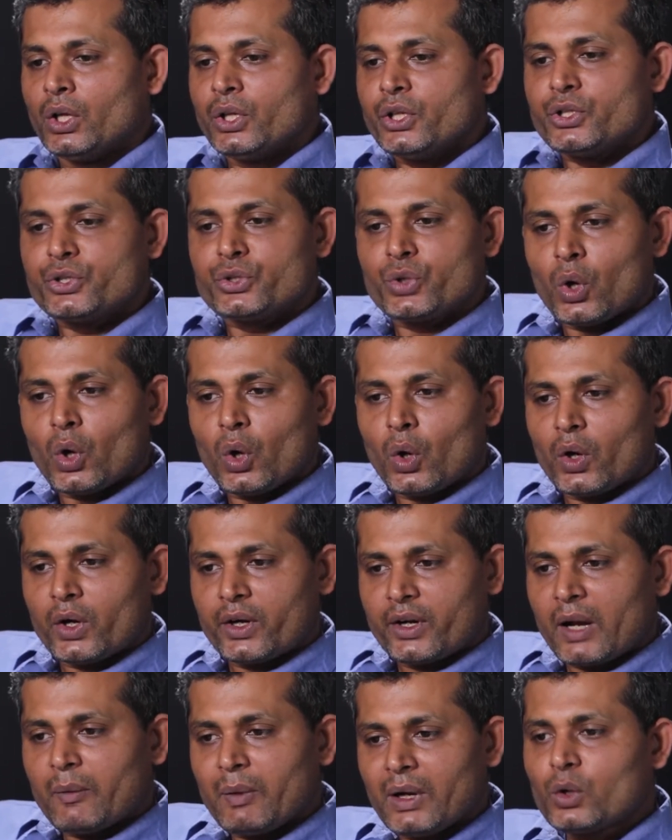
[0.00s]
So
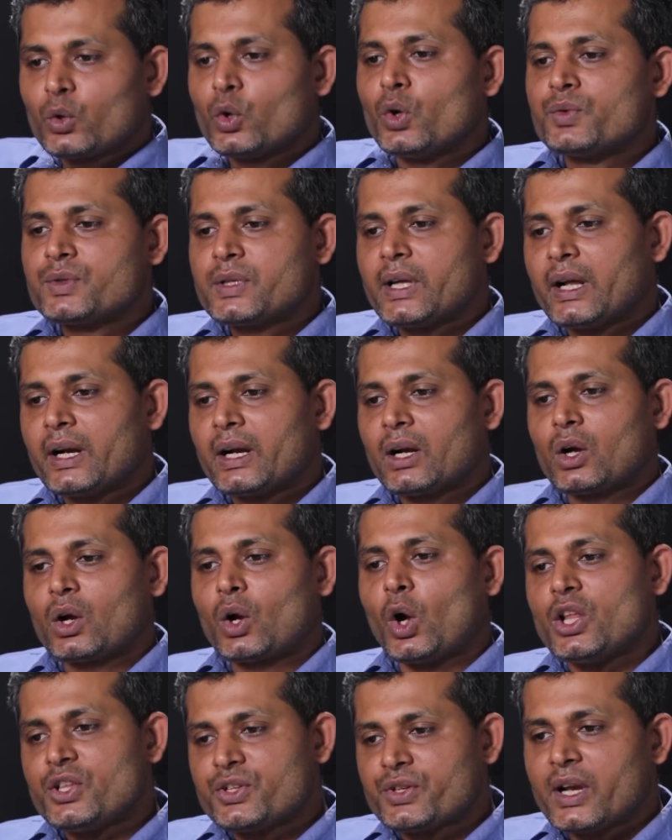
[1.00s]
tribal groups are
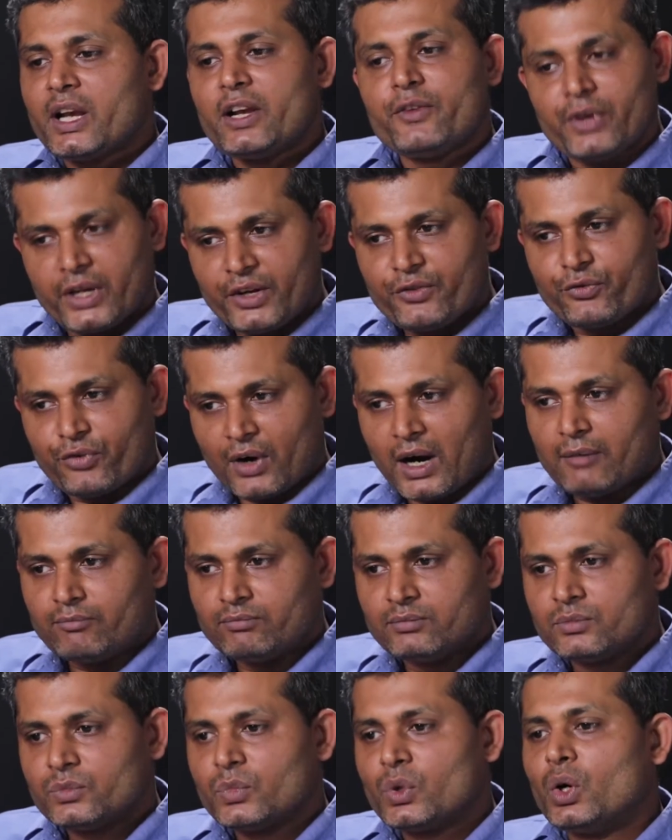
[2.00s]
culturally very
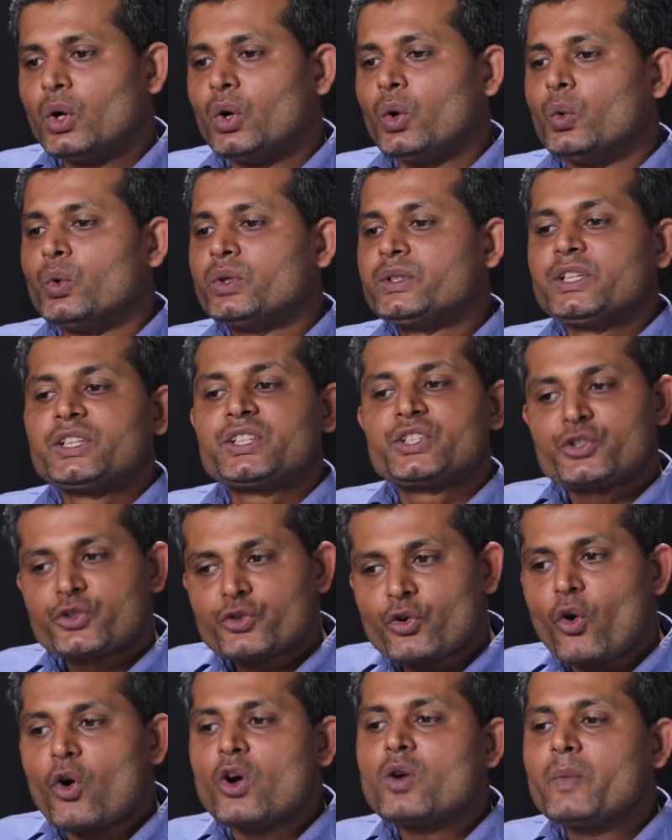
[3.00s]
firm with a
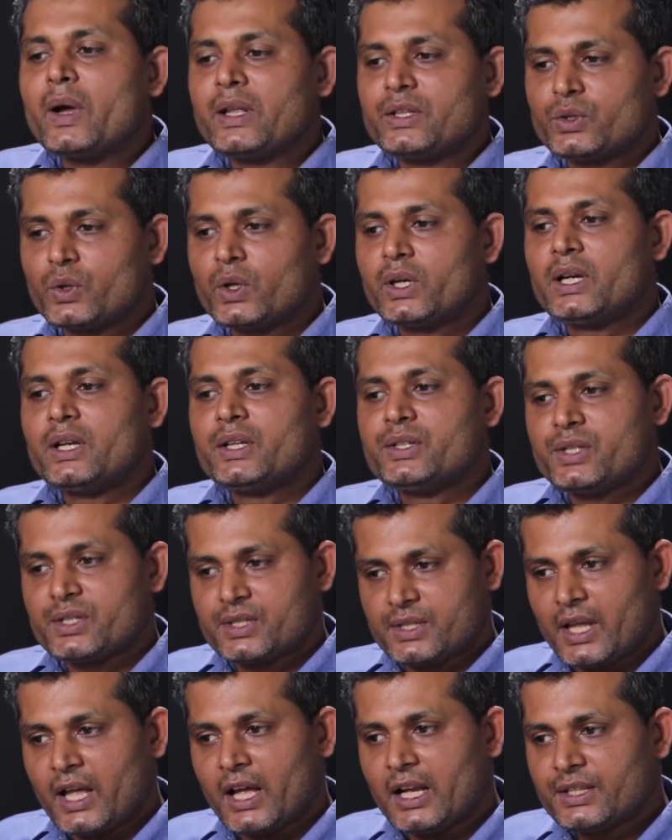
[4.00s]
strong
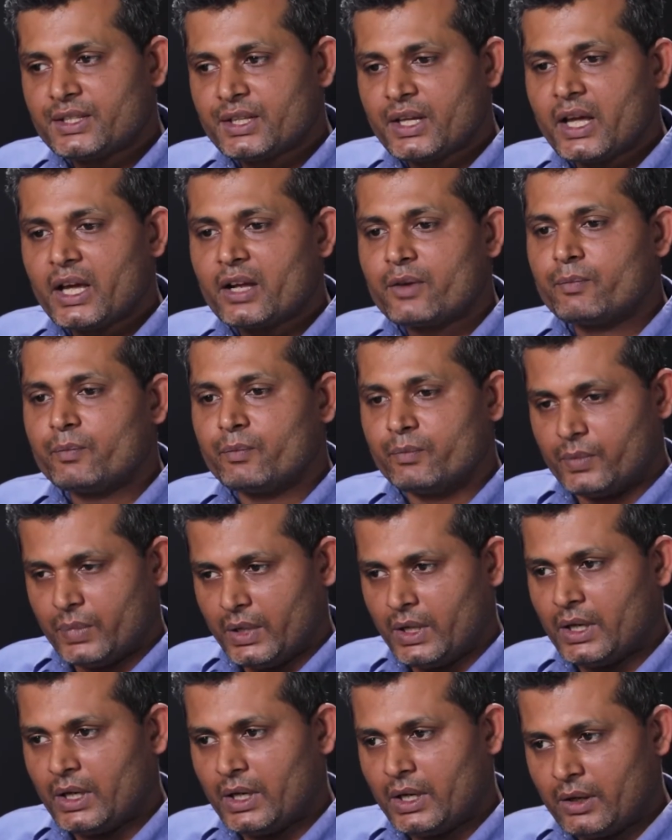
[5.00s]
magico-religious healthcare
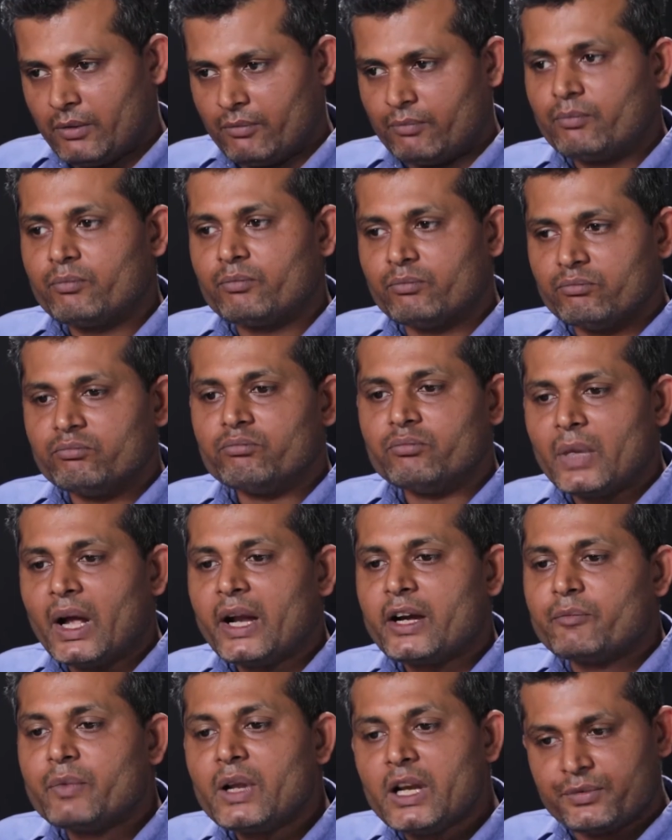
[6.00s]

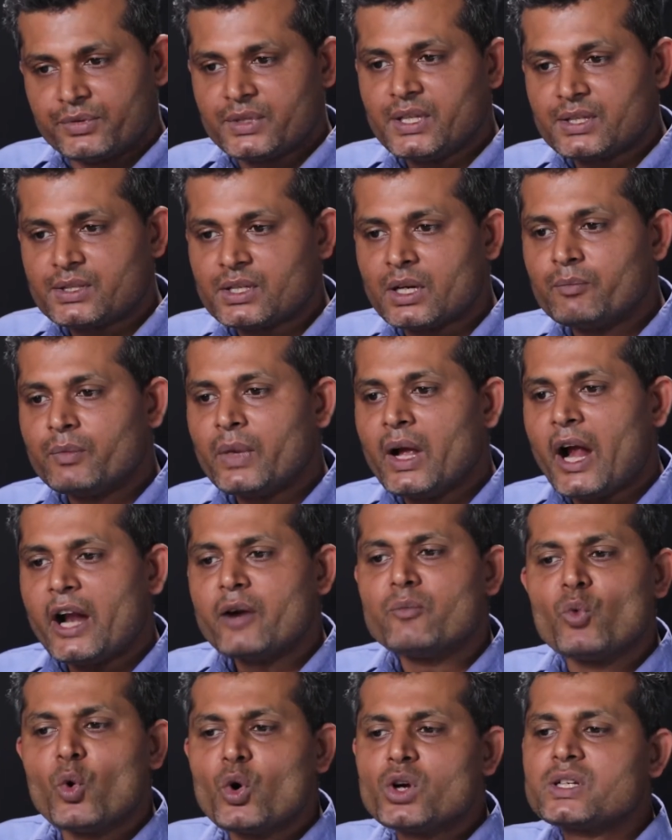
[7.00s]
and belief system,
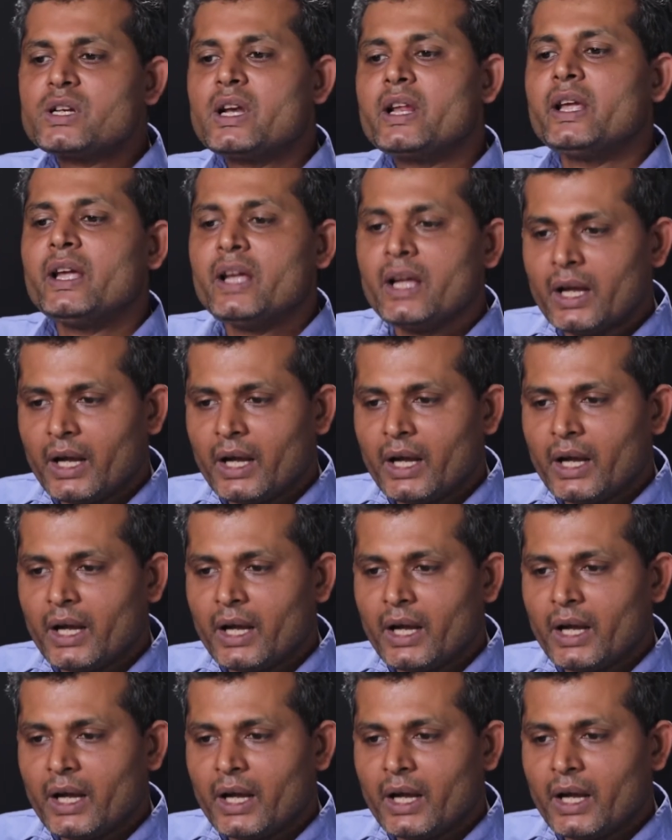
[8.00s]
and mostly